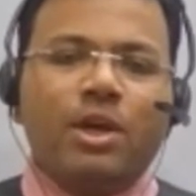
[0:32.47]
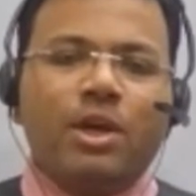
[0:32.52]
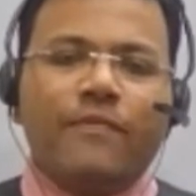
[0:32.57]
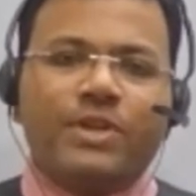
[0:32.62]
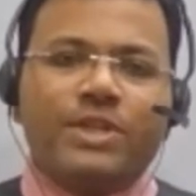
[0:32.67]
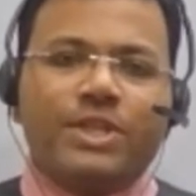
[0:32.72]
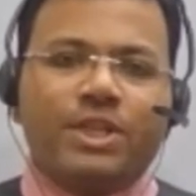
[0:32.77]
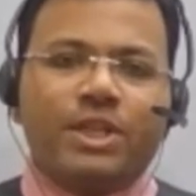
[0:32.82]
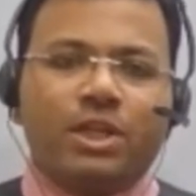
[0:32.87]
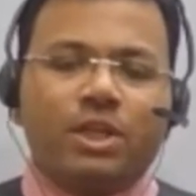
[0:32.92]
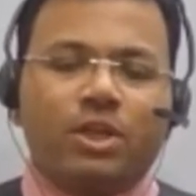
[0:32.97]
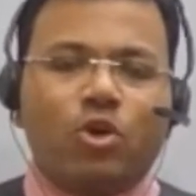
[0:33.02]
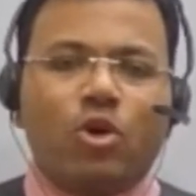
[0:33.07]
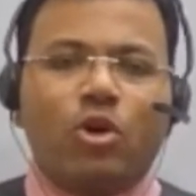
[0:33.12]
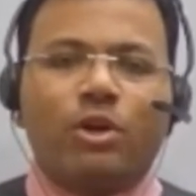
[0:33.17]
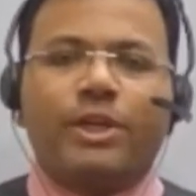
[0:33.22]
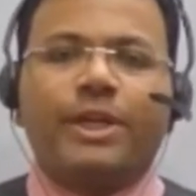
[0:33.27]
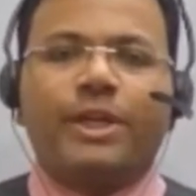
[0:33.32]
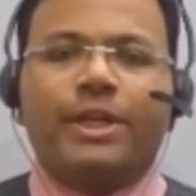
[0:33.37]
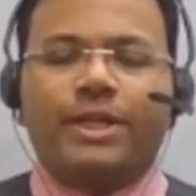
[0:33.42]
physical
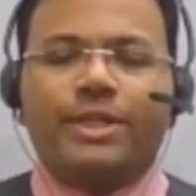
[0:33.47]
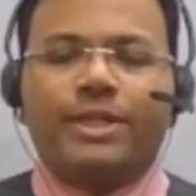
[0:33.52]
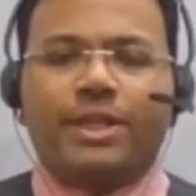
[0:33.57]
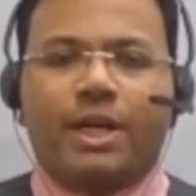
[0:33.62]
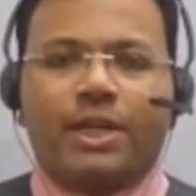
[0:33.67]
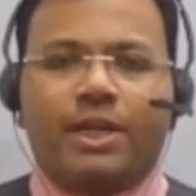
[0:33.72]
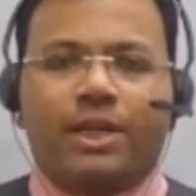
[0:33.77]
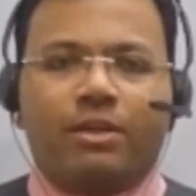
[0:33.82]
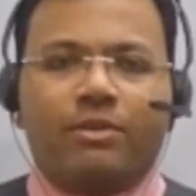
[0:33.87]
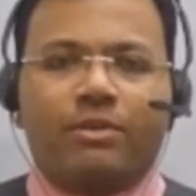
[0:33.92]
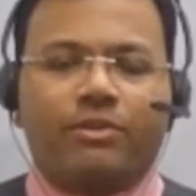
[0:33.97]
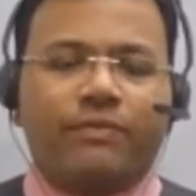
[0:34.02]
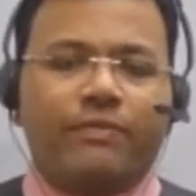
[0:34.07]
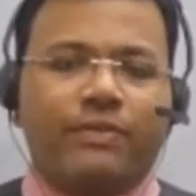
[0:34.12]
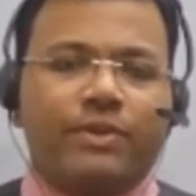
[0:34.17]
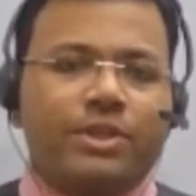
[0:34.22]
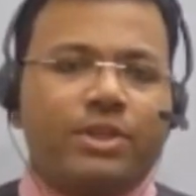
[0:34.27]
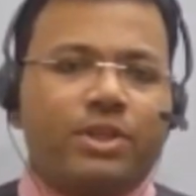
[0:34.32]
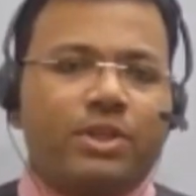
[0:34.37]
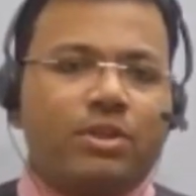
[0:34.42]
quantities, I can say
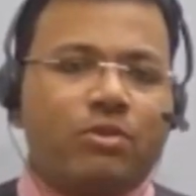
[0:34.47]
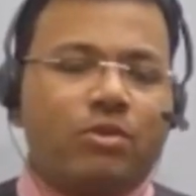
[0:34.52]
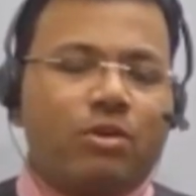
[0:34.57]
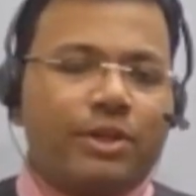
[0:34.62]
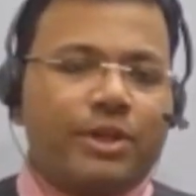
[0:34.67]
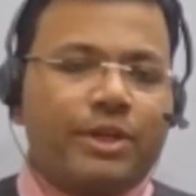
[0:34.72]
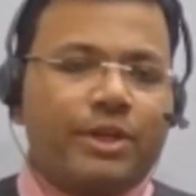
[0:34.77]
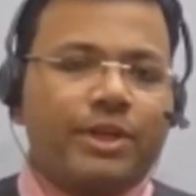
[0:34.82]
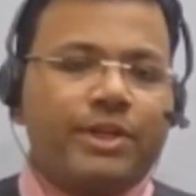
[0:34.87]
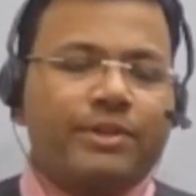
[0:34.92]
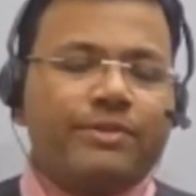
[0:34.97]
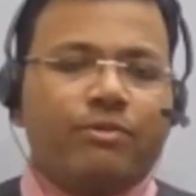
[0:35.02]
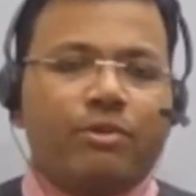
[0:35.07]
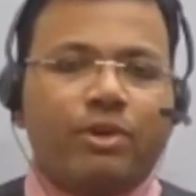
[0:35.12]
physical quantities